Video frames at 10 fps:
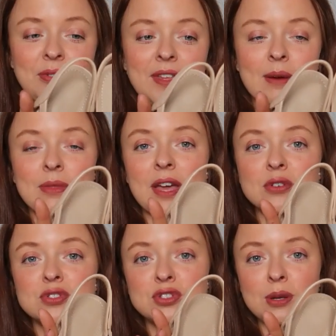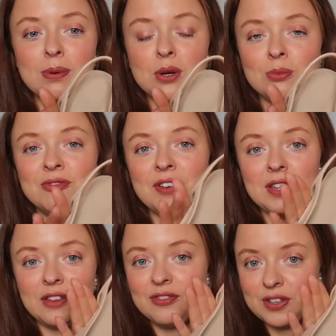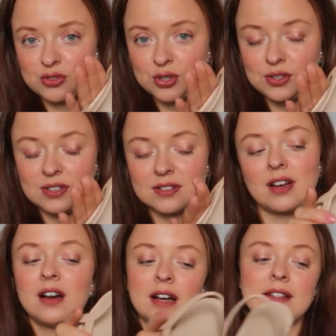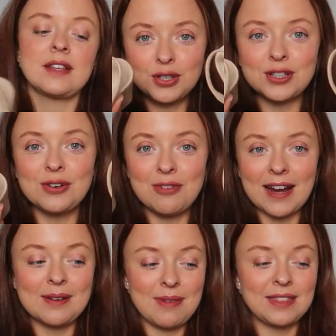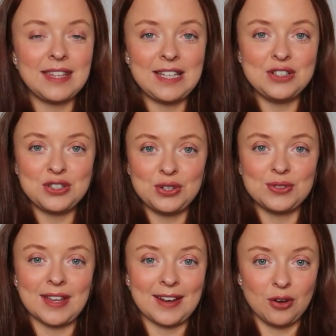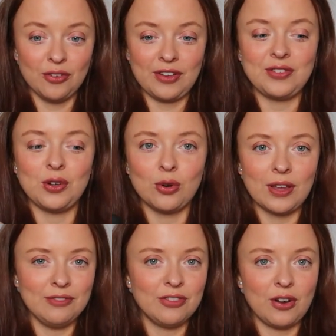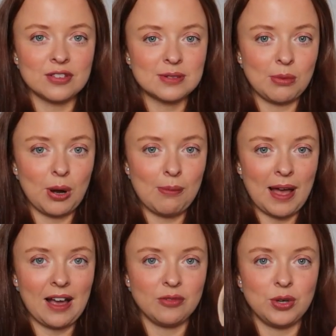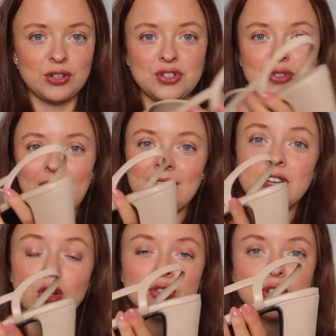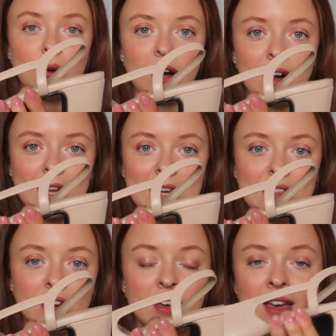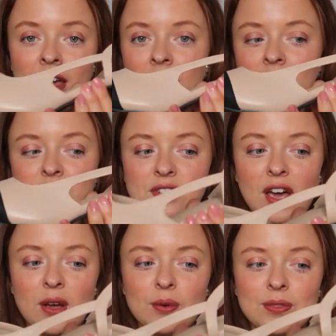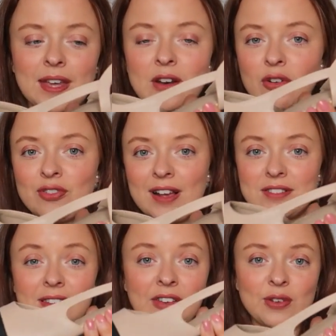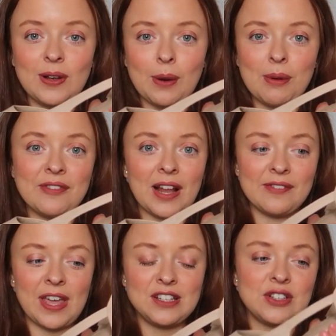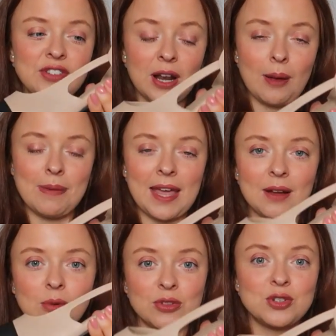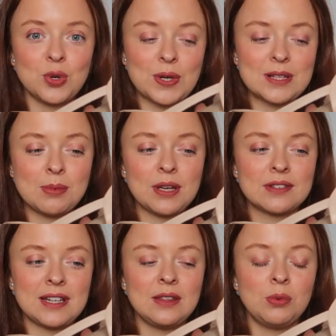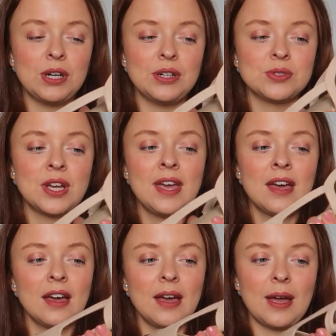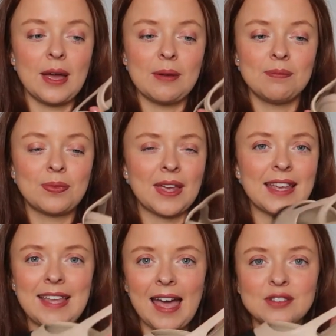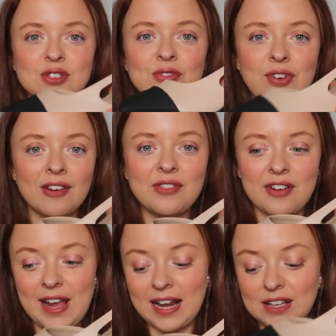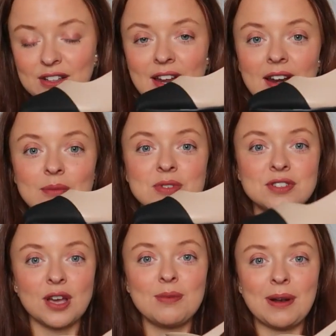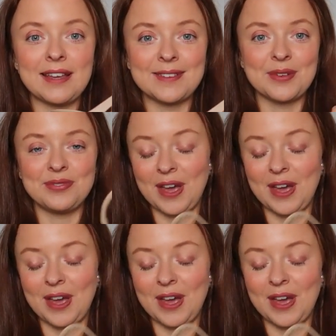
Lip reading: with them. They are super comfy. They fit true to size. Couldn't recommend these shoes enough if you're looking for a smart pair of work shoes. And they're not too high either. So they're not flat, so they give you a little bit of elevation if you're like me. I'm not the tallest person in the world. Yeah, just very, very elegant, and I'm so pleased with